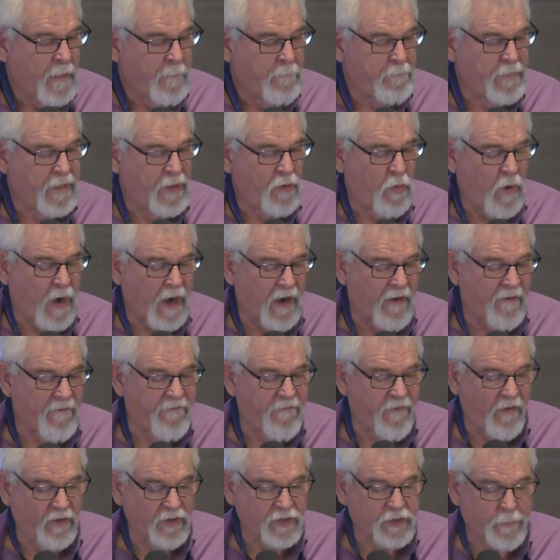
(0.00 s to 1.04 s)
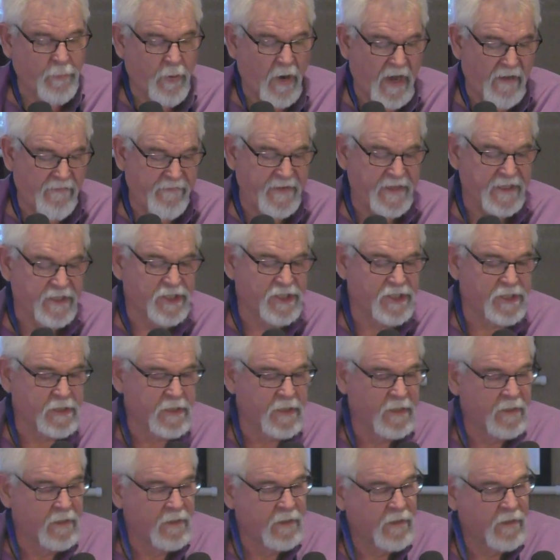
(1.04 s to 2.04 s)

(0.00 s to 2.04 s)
Beware of false prophets,